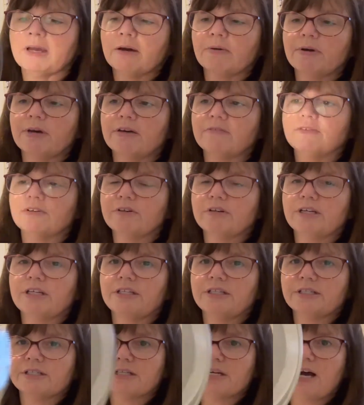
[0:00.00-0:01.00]
However,
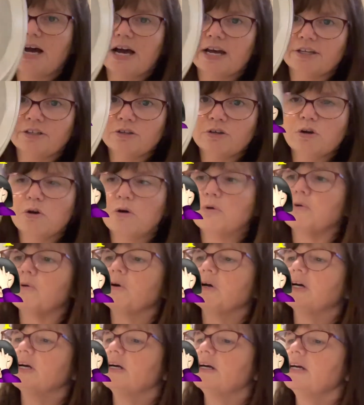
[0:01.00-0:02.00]
it is cotton
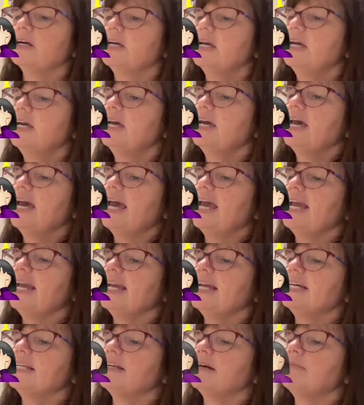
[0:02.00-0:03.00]
core,
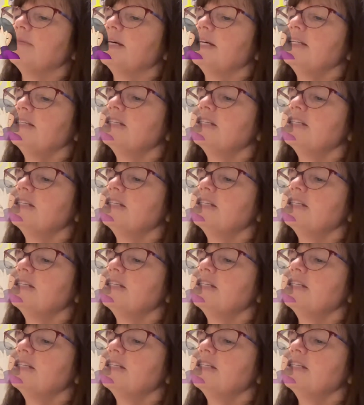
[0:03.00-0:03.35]
and I'm not